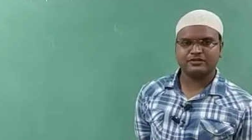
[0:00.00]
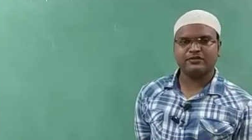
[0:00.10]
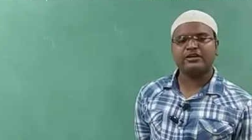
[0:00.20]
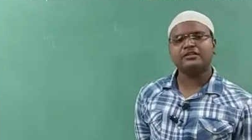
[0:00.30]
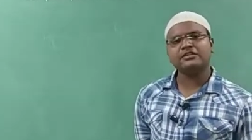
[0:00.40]

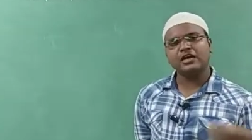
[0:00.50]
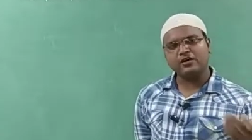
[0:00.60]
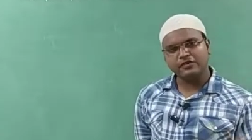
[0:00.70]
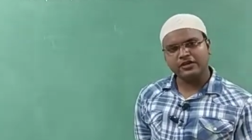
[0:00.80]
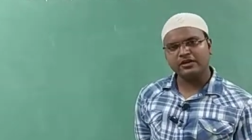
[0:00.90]
When it is
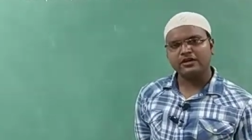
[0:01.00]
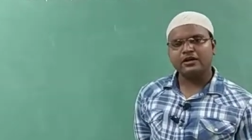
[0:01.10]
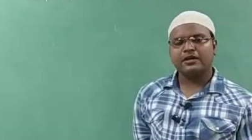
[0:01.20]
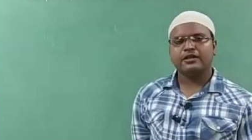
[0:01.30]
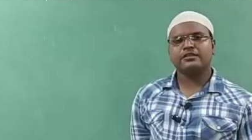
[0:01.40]
allowing
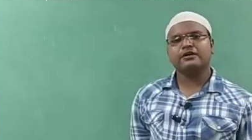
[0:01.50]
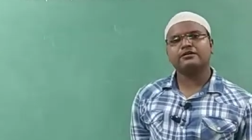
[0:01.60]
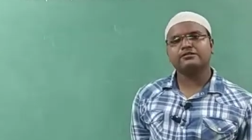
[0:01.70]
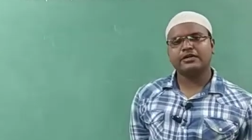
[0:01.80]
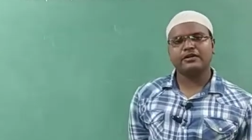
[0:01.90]

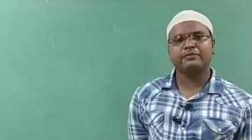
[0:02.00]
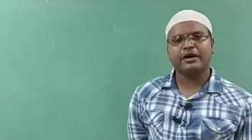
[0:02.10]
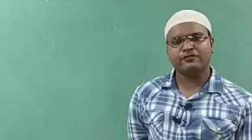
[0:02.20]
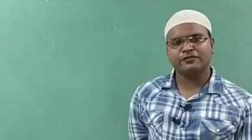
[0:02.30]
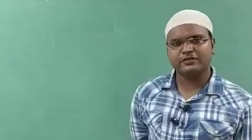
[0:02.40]
the certain
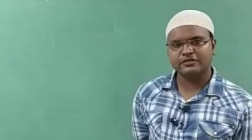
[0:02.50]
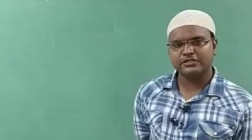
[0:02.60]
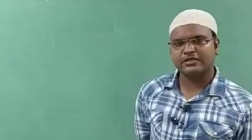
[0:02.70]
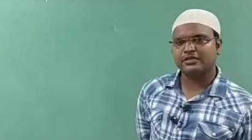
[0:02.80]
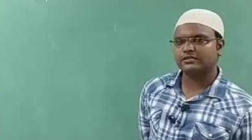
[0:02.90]
band of frequency,
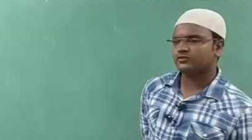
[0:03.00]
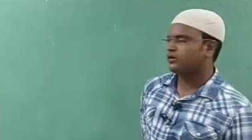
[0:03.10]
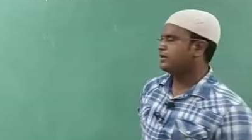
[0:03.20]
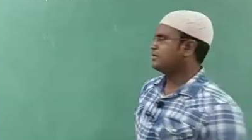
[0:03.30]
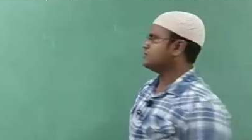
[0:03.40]
then it is called
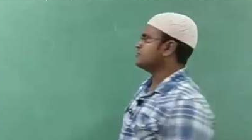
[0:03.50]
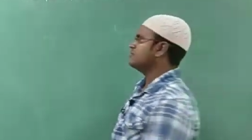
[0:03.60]
it as